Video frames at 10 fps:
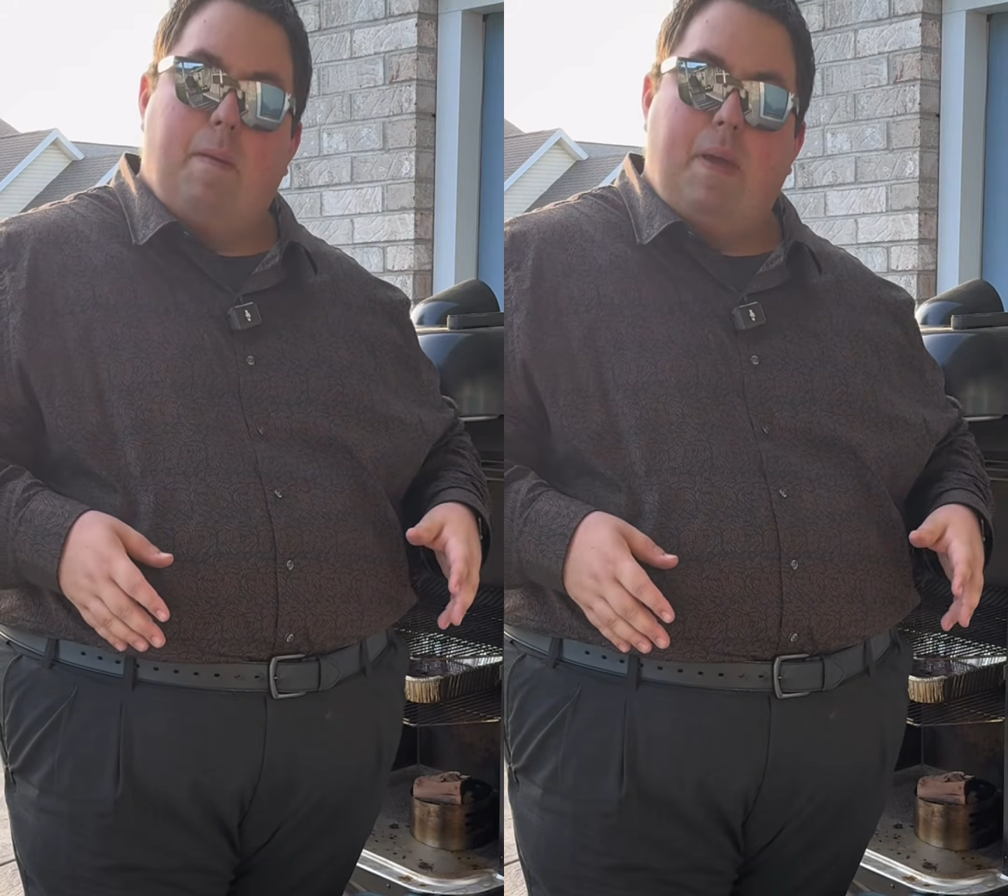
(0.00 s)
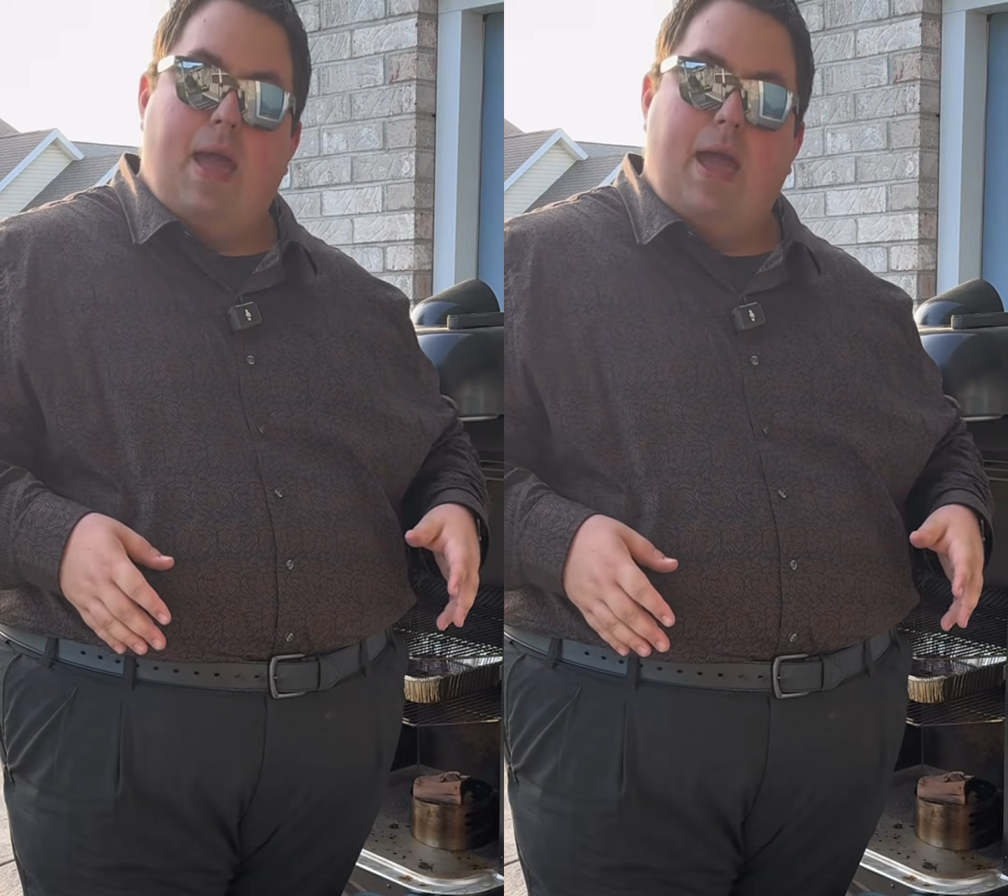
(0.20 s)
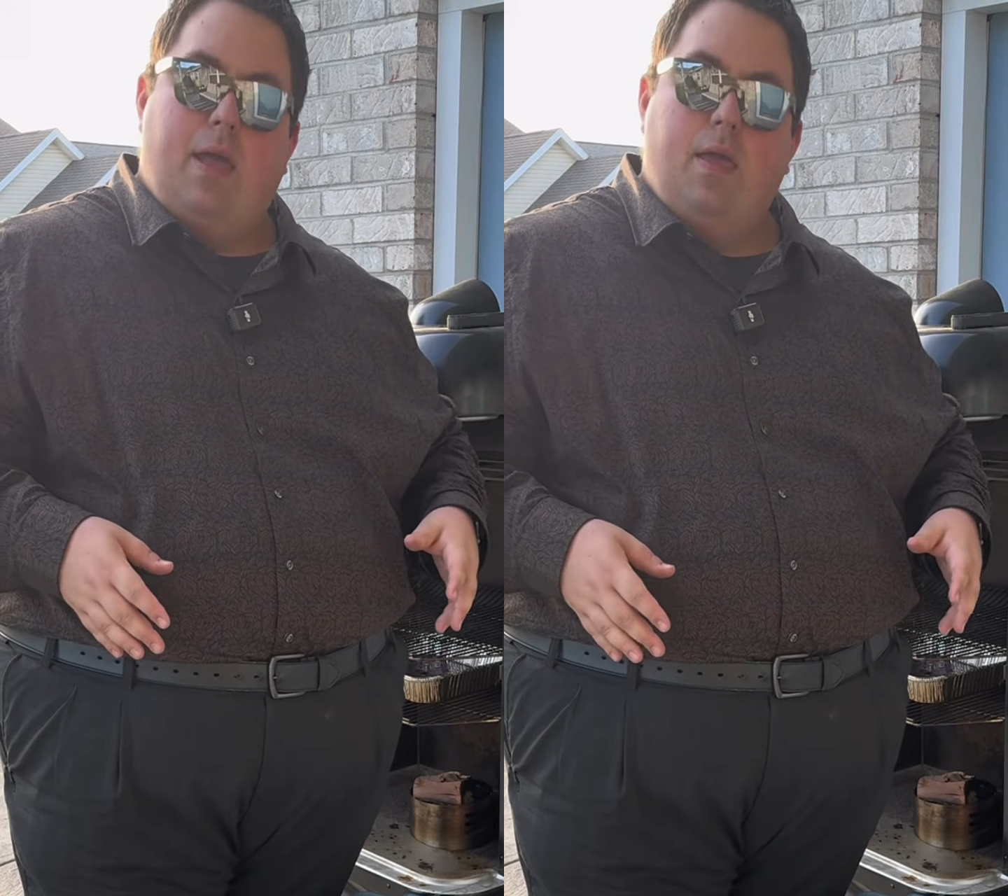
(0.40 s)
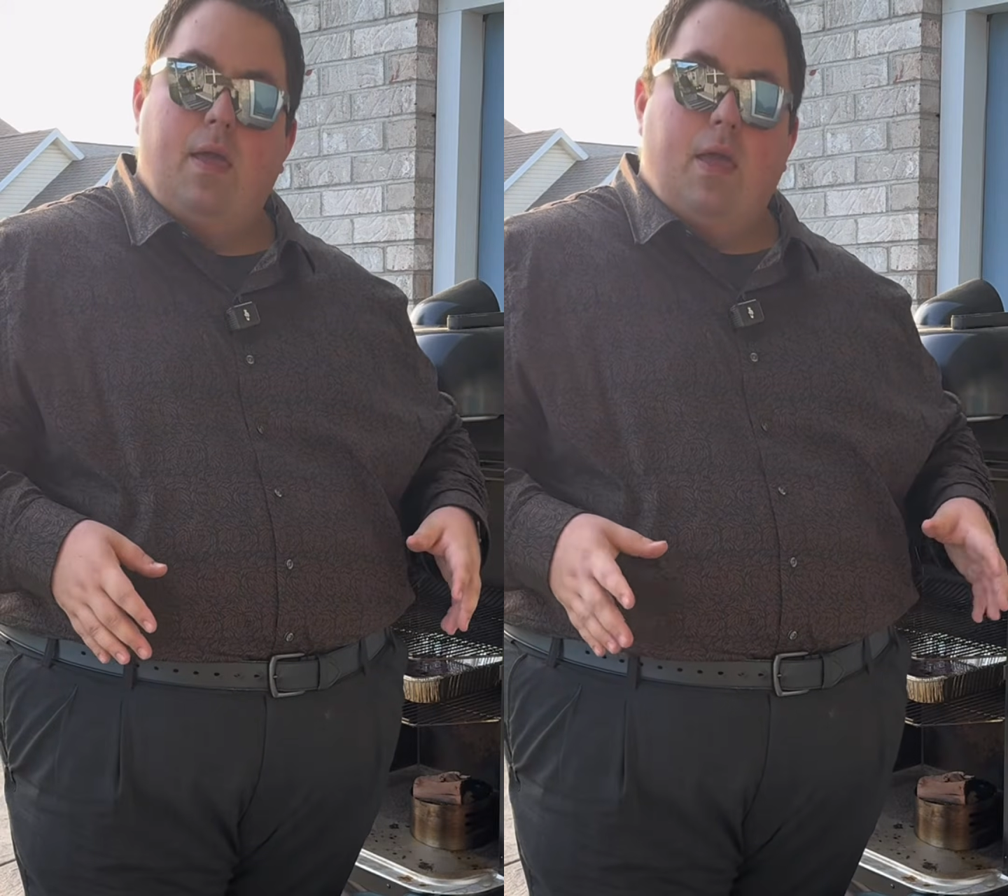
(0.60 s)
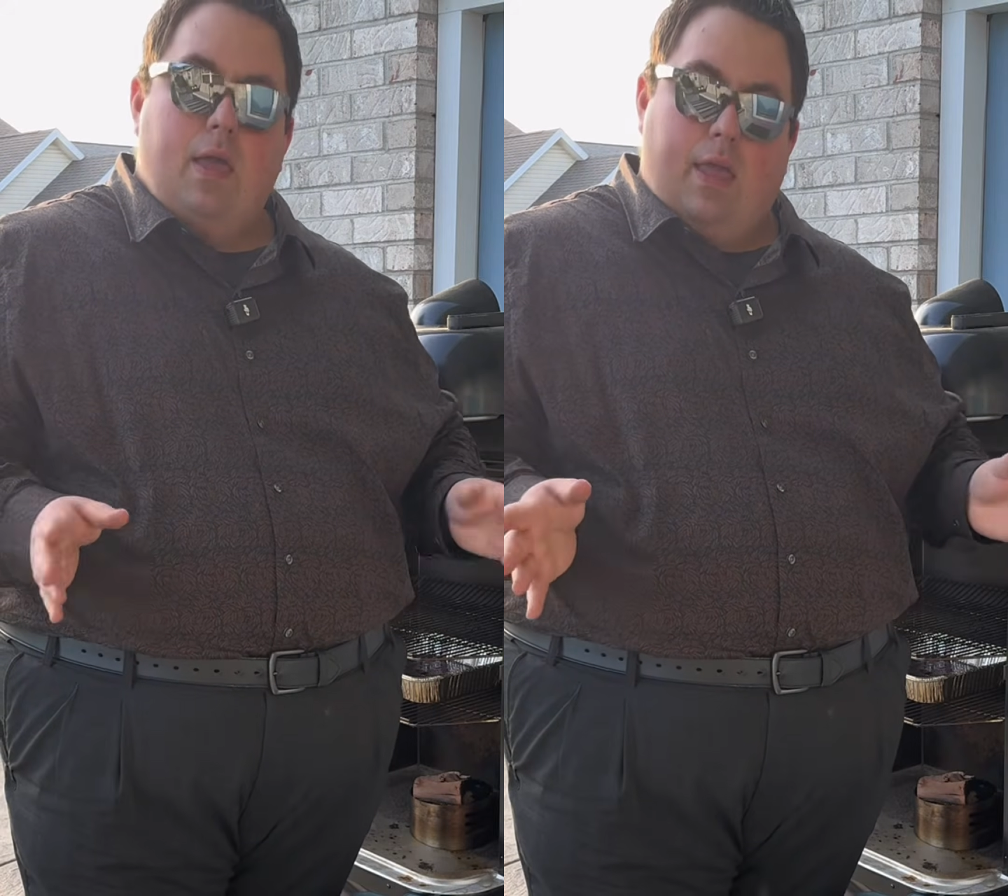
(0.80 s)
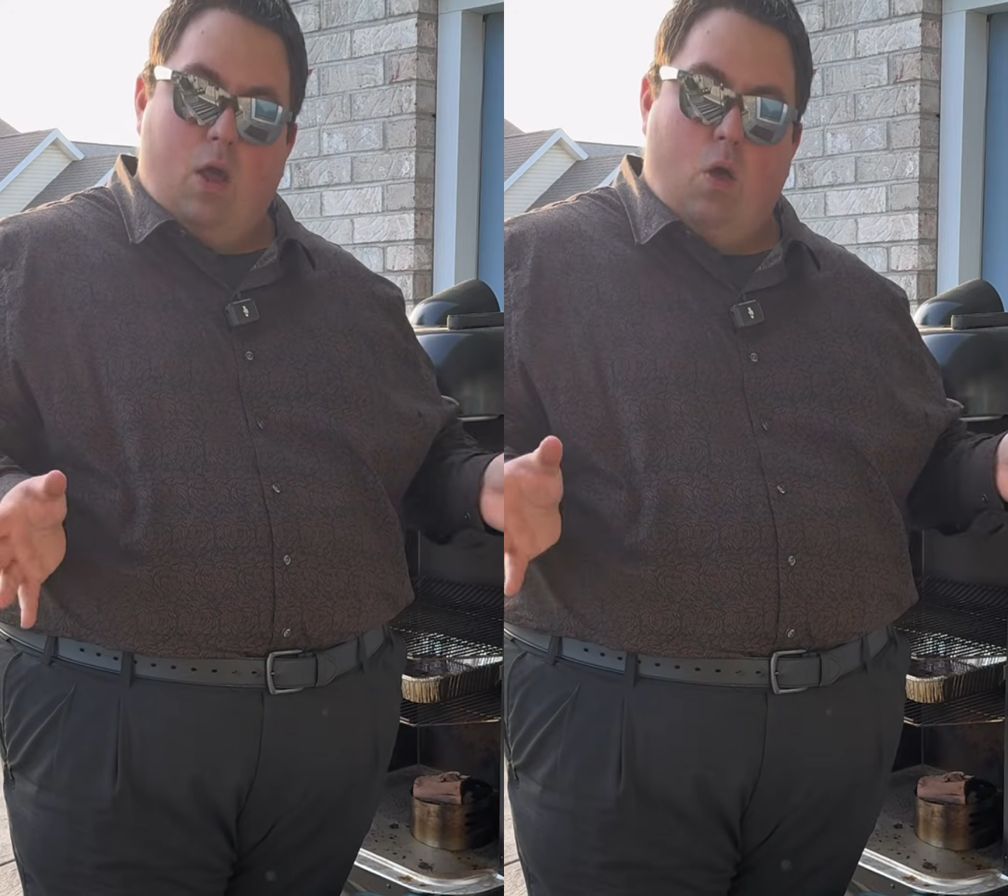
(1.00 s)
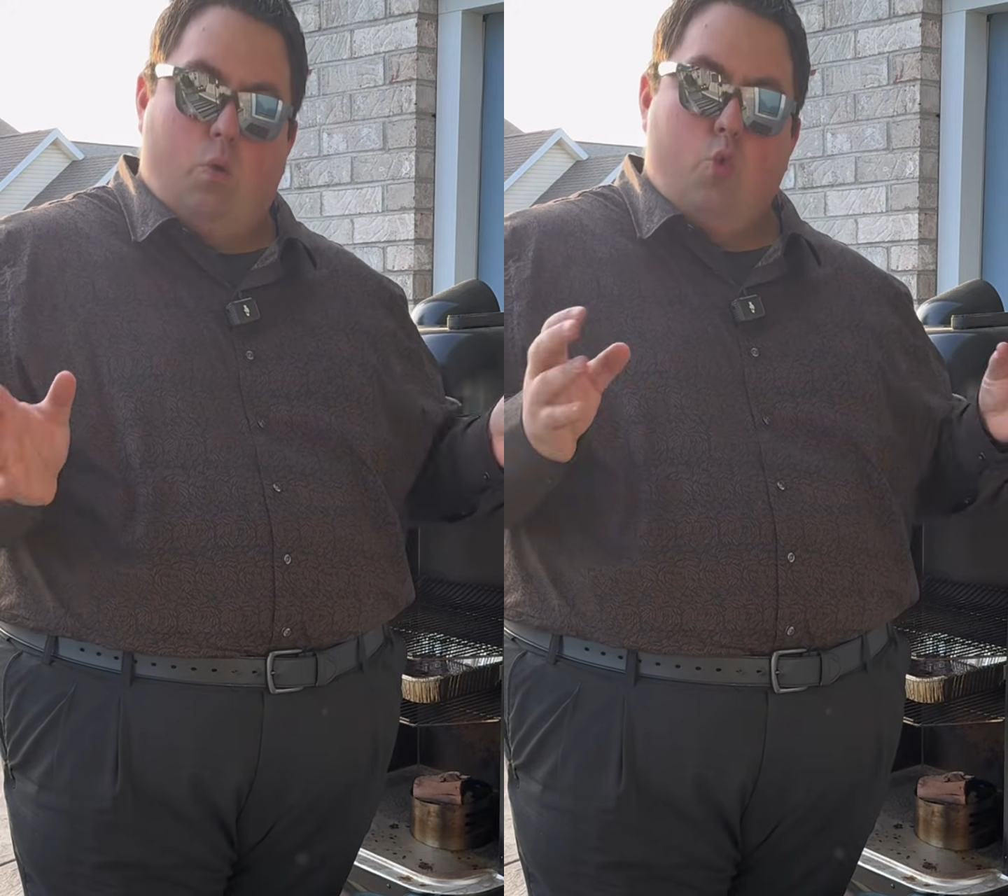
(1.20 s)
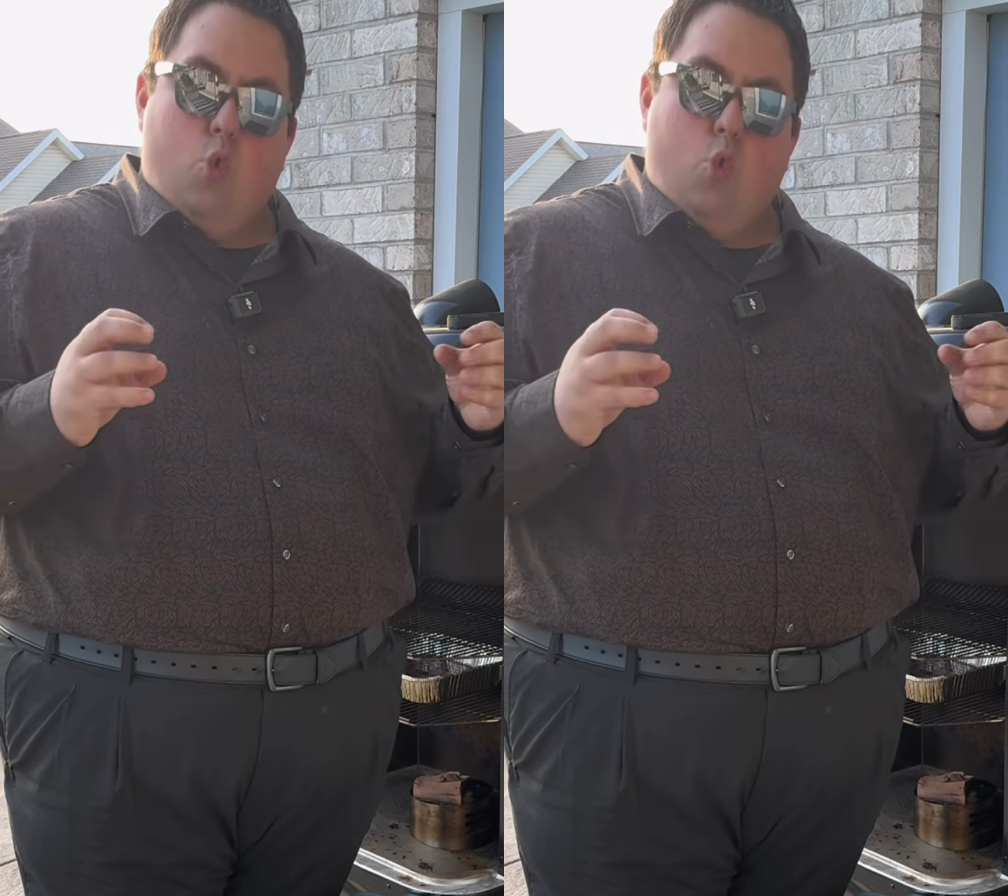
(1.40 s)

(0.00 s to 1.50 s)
bag can all